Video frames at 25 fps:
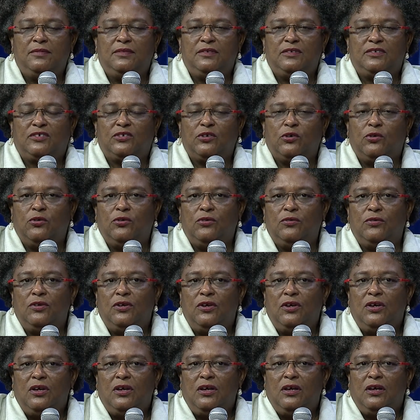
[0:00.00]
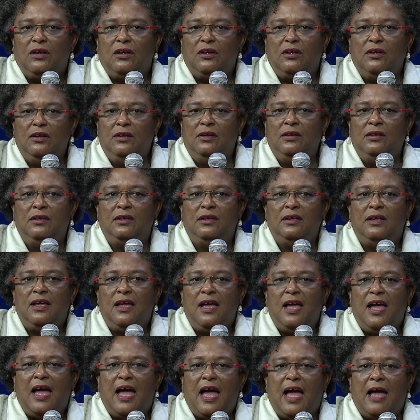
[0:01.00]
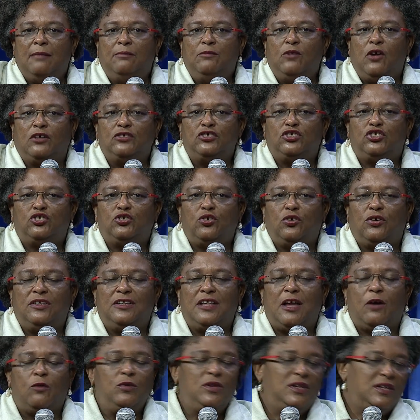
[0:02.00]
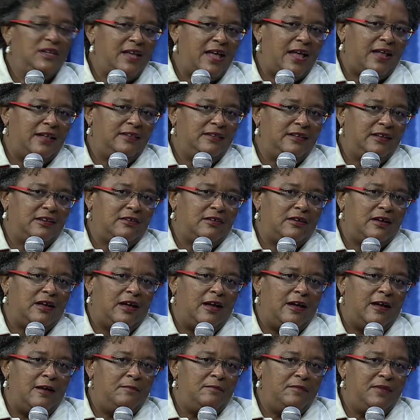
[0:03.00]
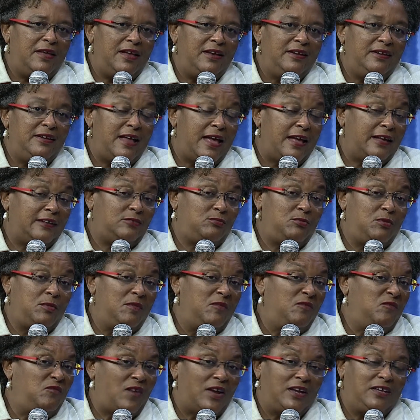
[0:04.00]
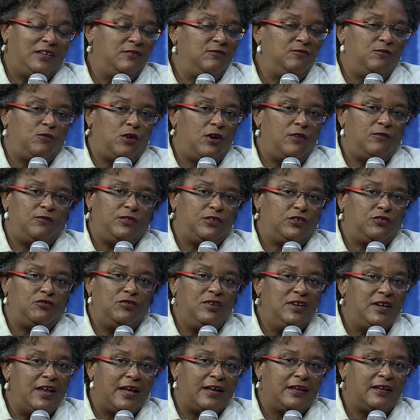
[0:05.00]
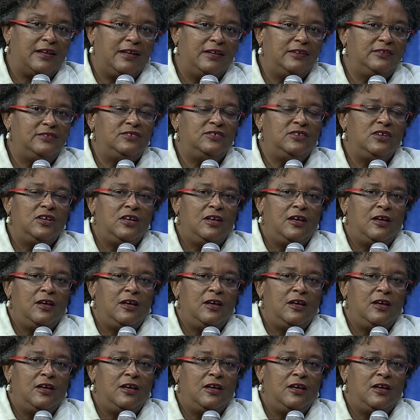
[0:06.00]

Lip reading: So I'm not sure that we'll get the index. We've been fighting for it for 3 decades.